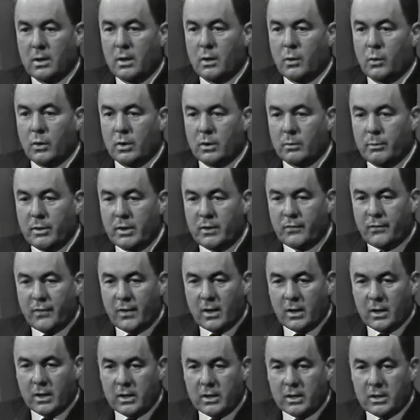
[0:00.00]
will be
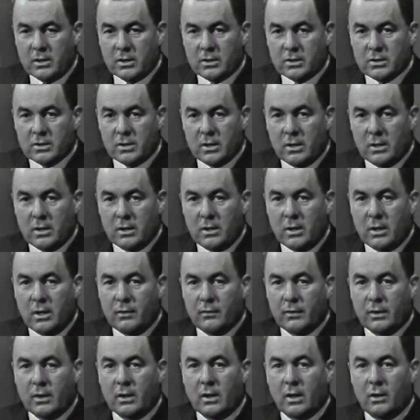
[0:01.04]
fairly considered
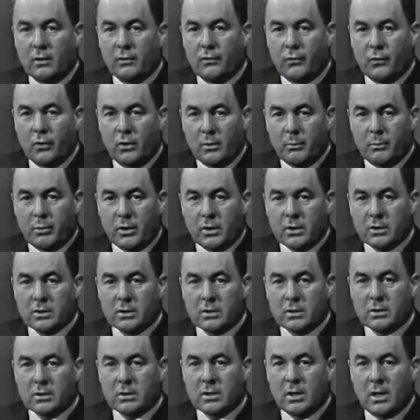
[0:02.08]
even though four
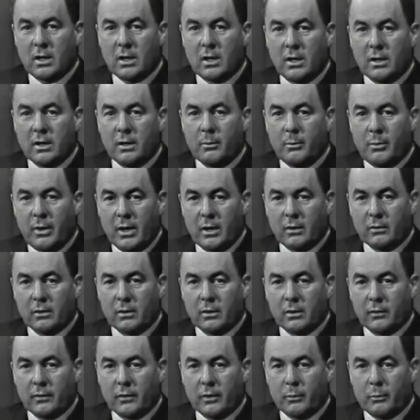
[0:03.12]
persons not on the
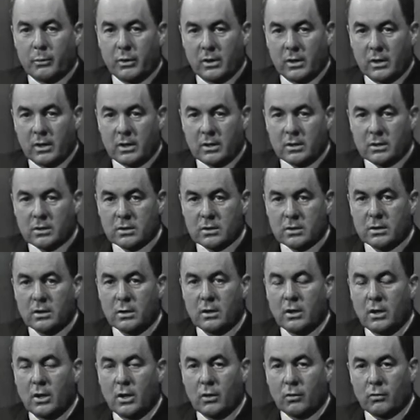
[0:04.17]
payroll of the police
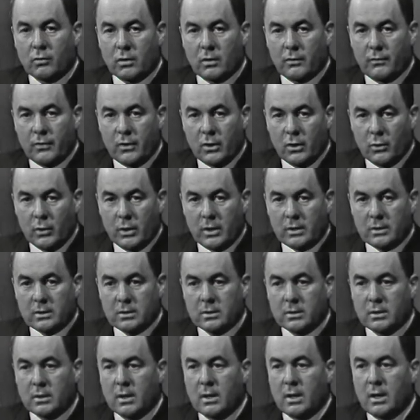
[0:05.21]
review it
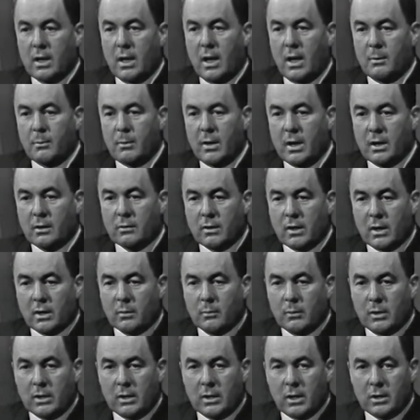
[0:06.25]
and make
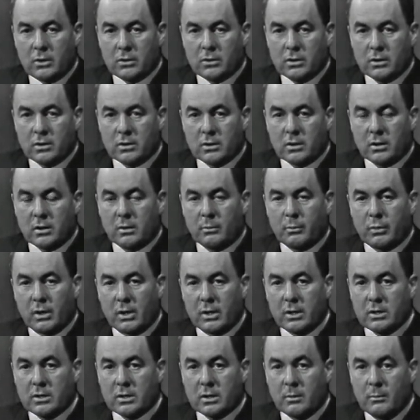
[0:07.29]
recommendations to the
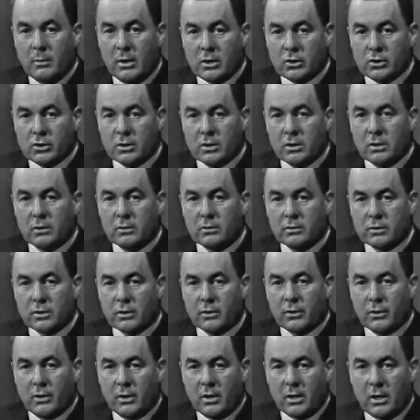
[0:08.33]
police commissioner whose mm.
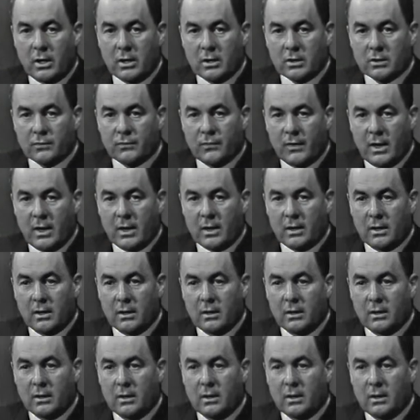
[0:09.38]
authority is final